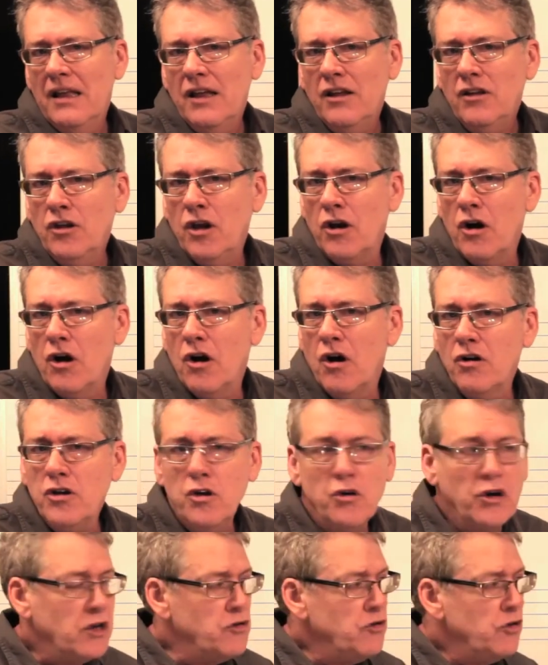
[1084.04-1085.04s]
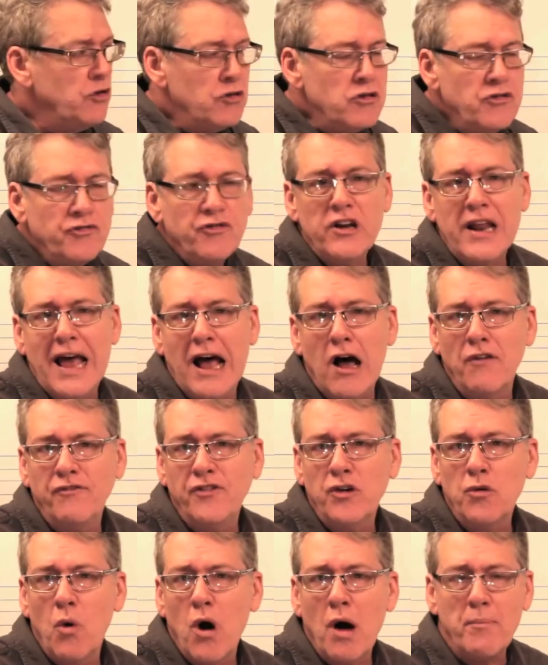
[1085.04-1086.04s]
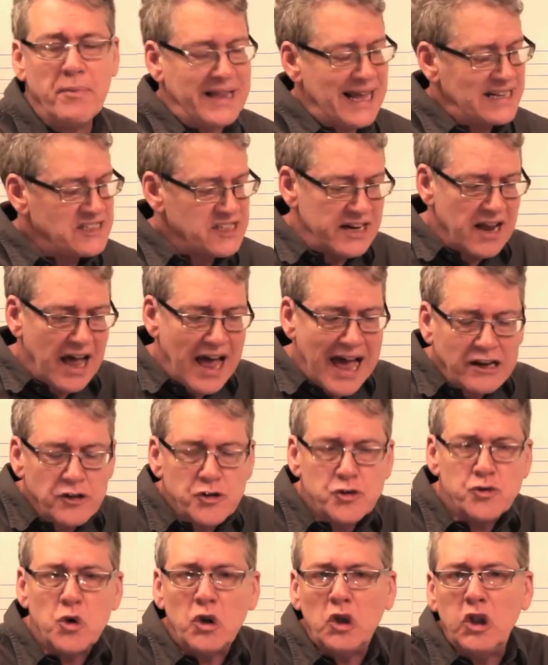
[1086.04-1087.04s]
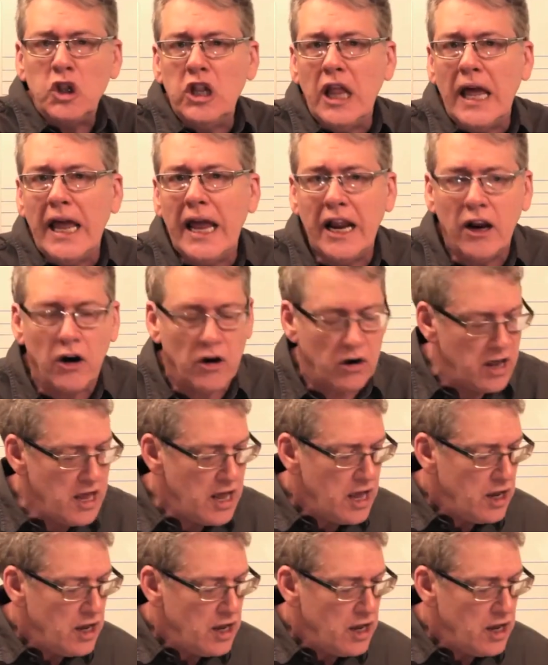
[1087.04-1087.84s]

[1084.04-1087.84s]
You know, you can use finale if you want, but that's an extra layer.